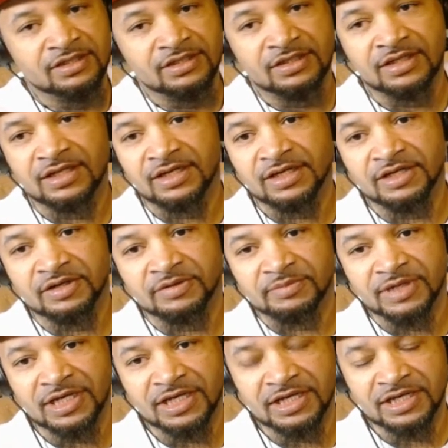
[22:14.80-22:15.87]
Oh,
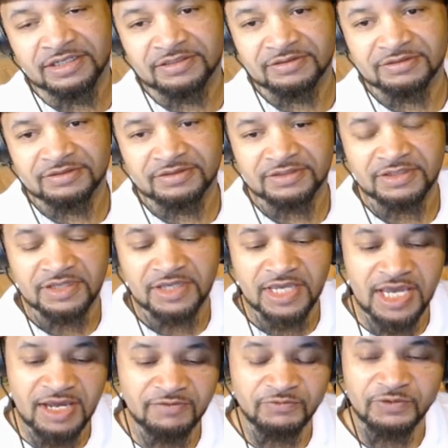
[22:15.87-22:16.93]
man.
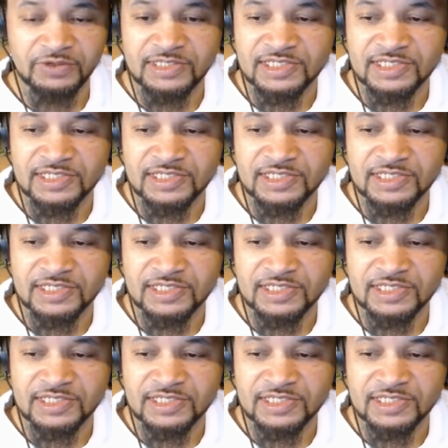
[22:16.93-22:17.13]
Every